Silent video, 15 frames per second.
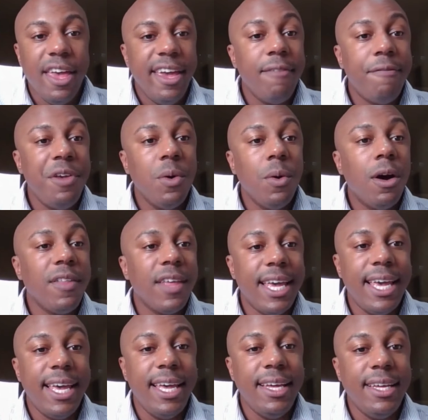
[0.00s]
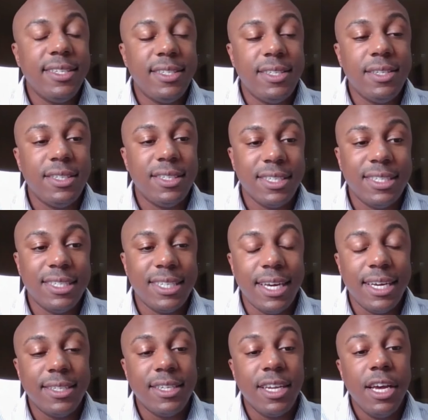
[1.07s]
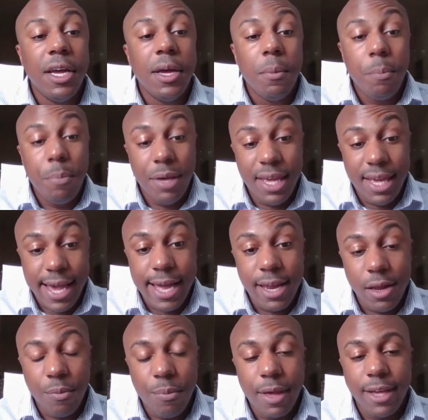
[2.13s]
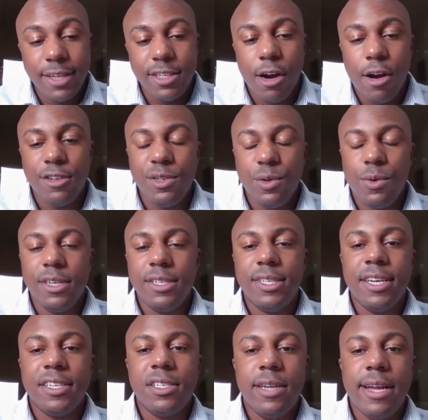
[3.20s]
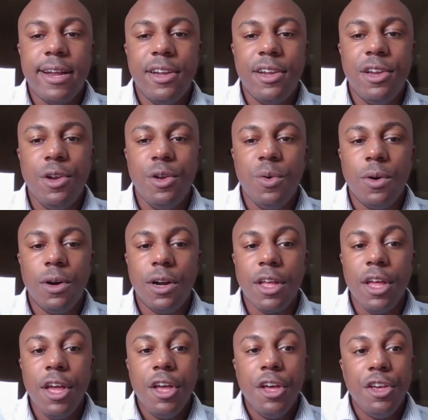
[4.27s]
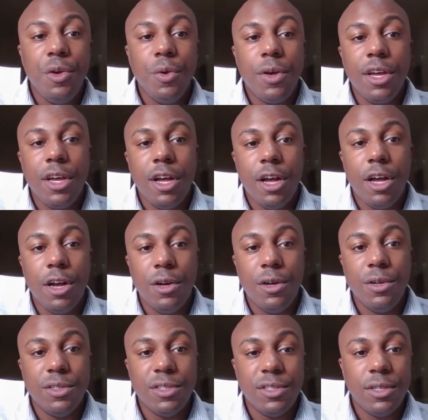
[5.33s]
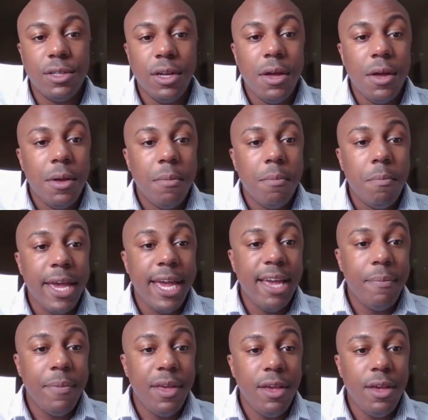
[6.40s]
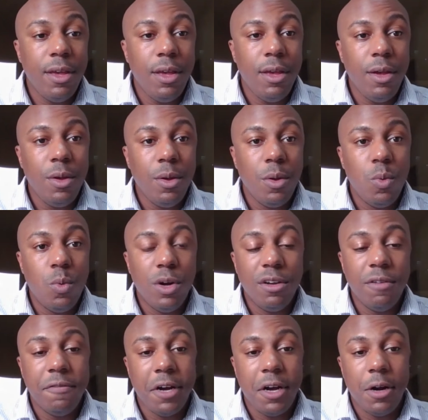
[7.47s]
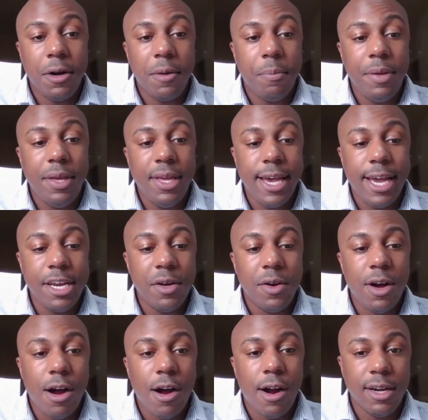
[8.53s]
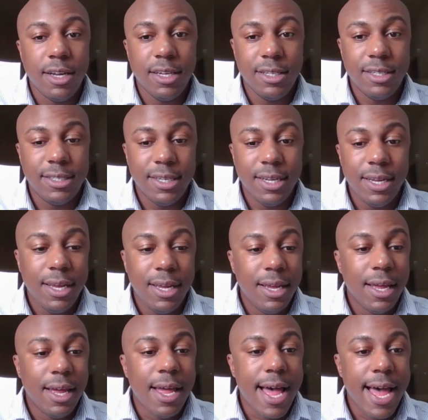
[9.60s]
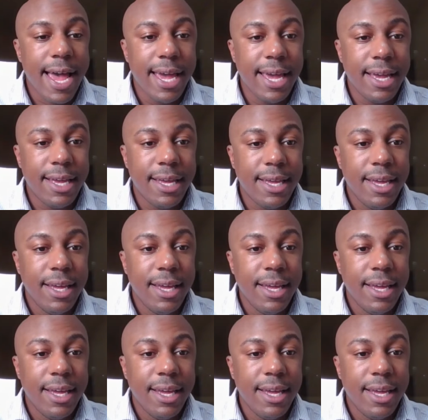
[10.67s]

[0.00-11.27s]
if you are the Keys to Success piano-based arts organization out in Newark, you could host maybe one of our piano artists, like